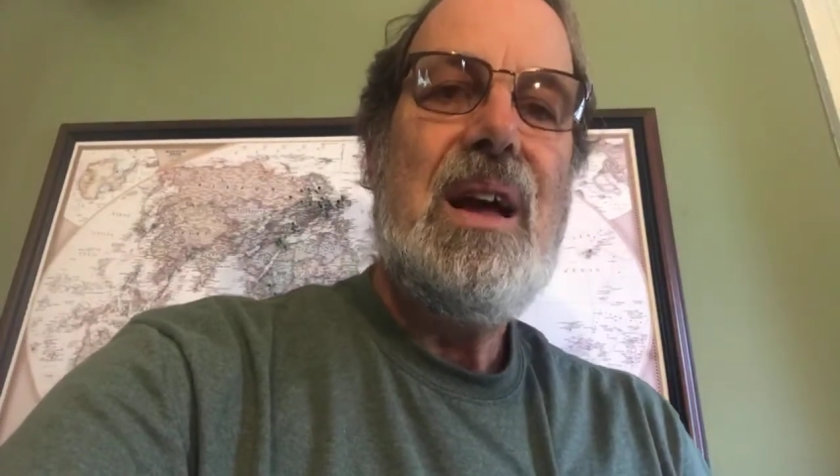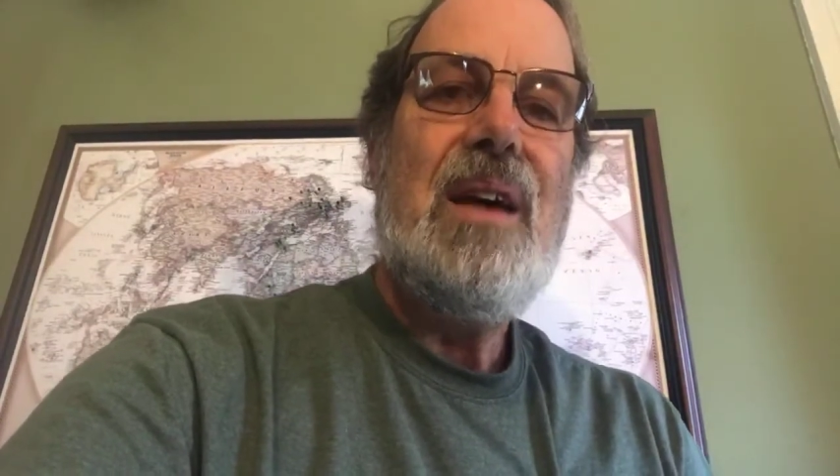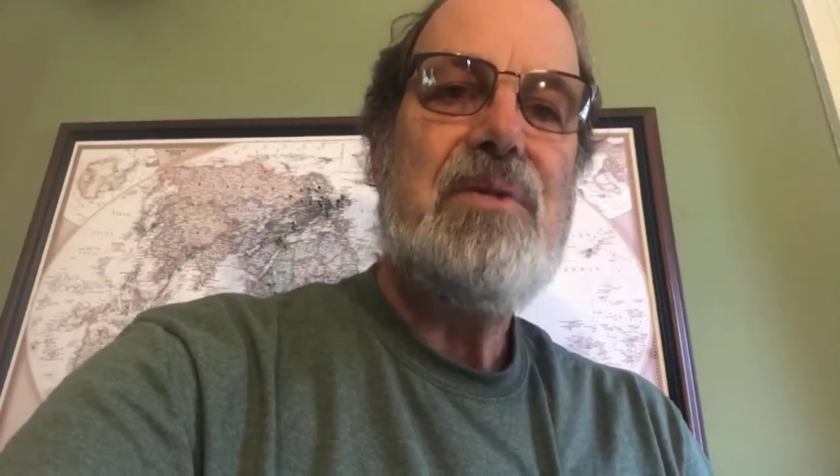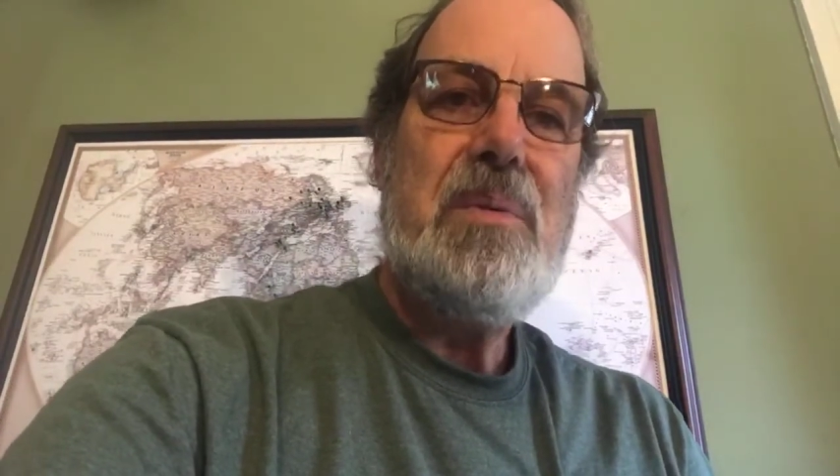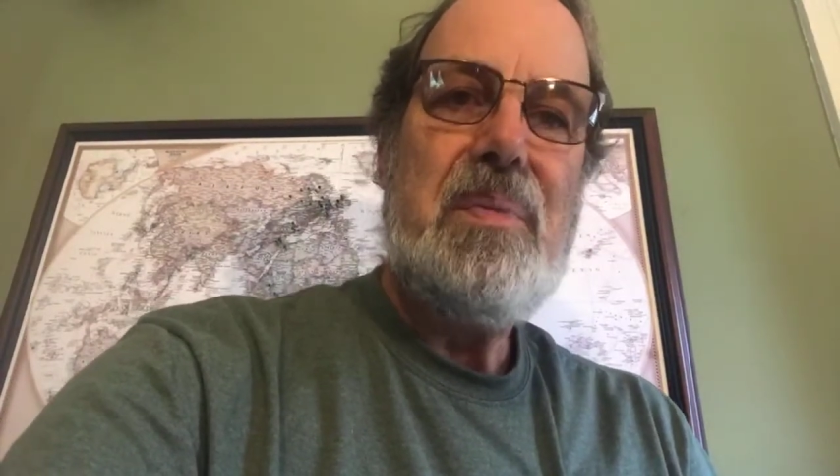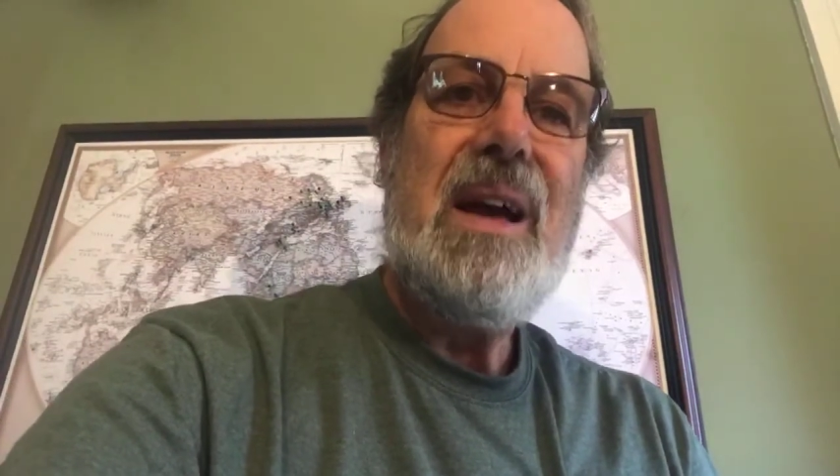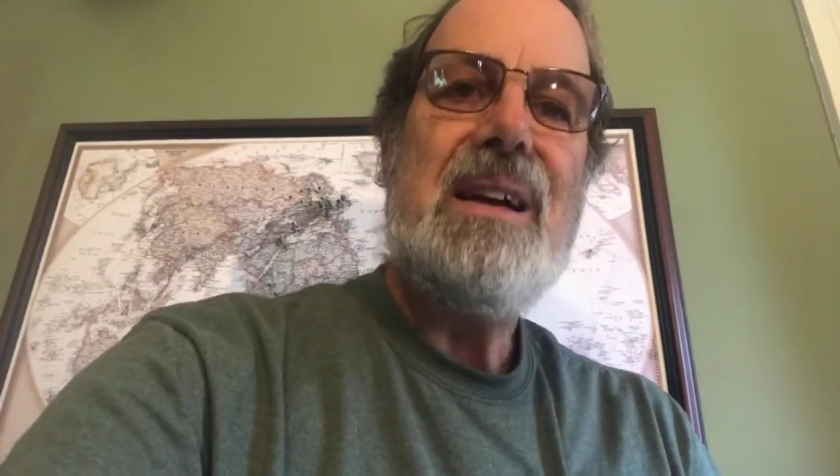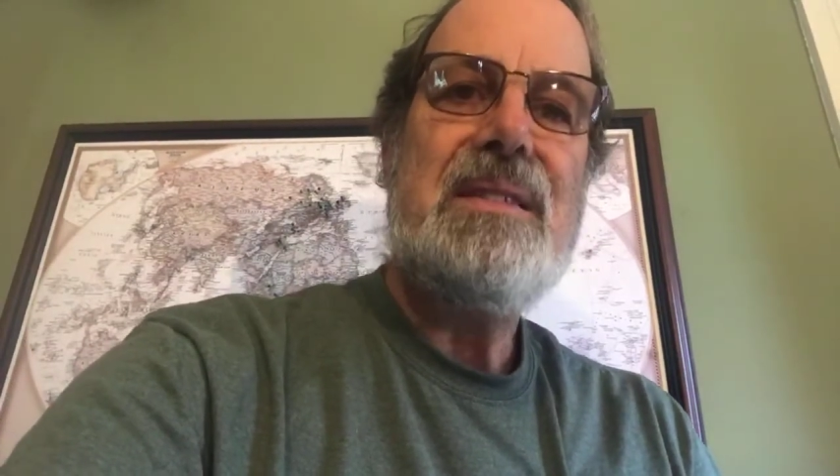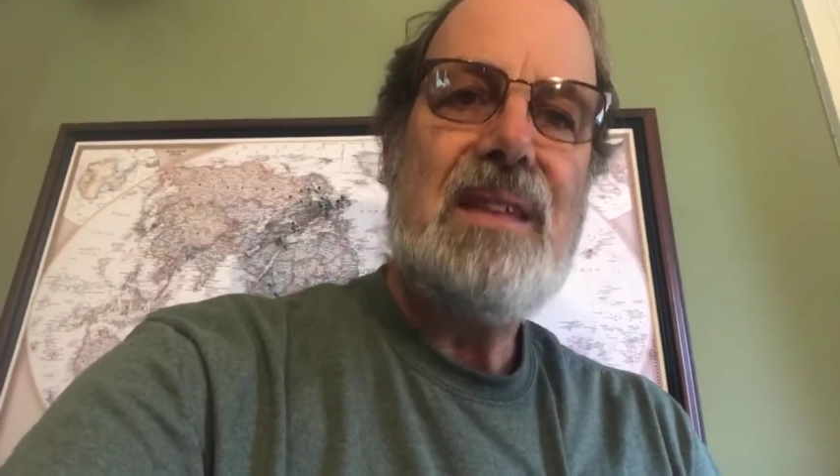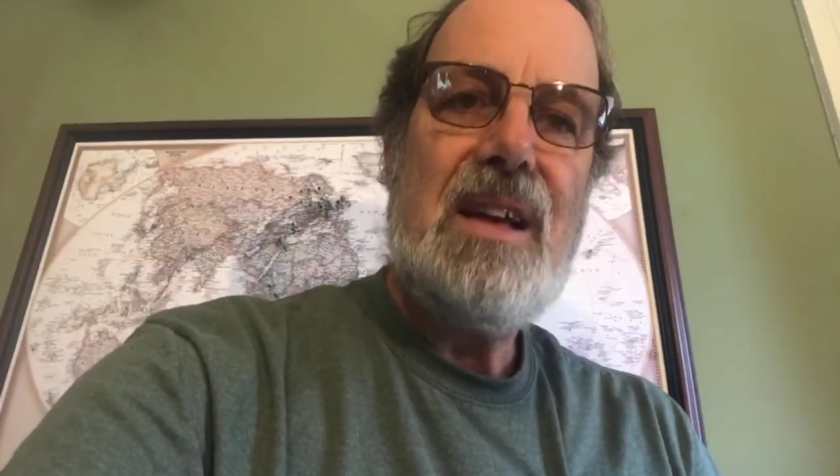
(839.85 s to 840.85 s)
have to pay
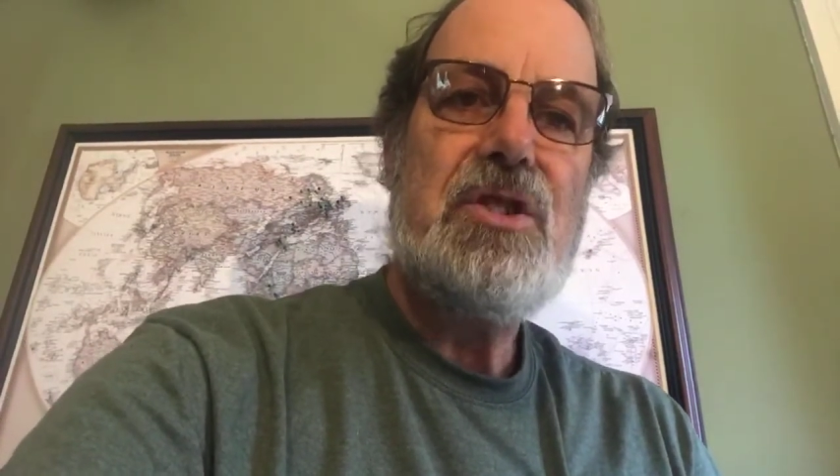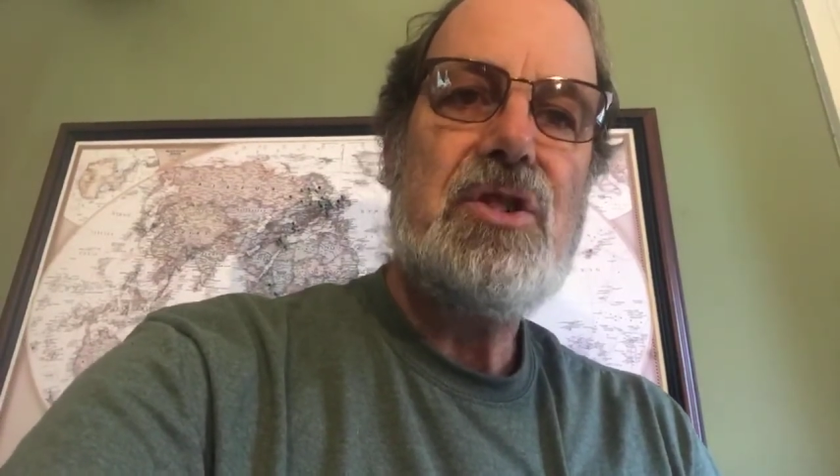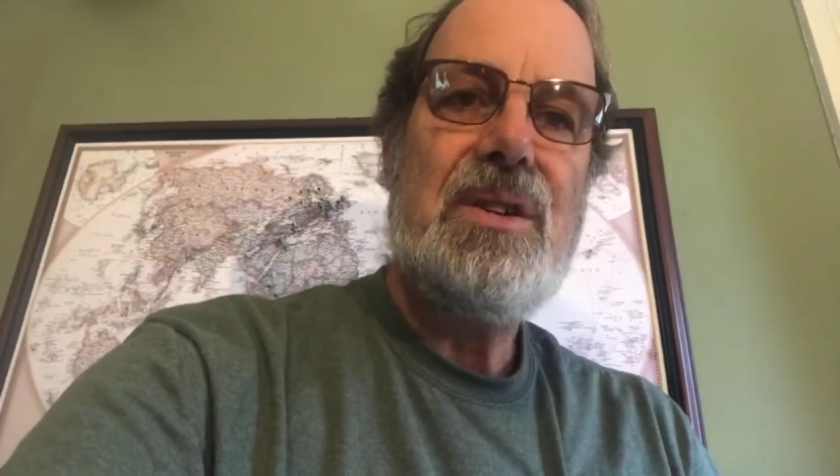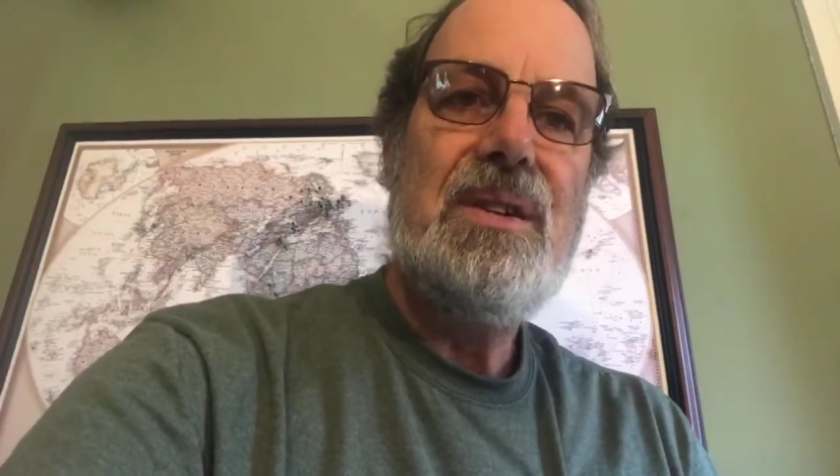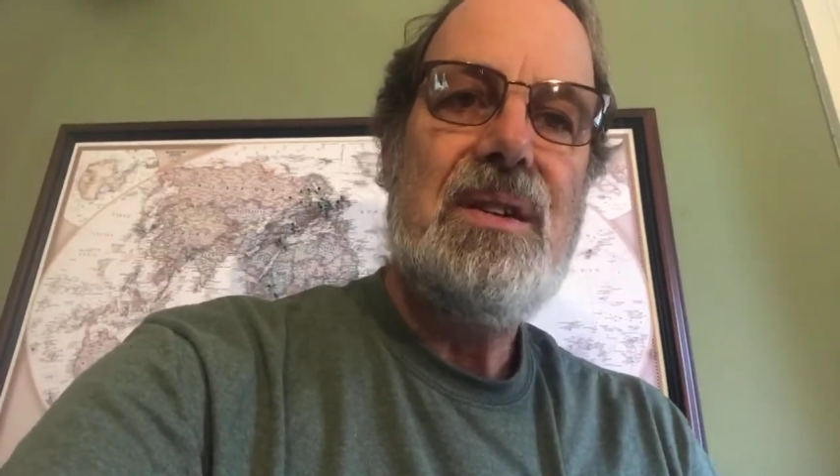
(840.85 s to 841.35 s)
attention.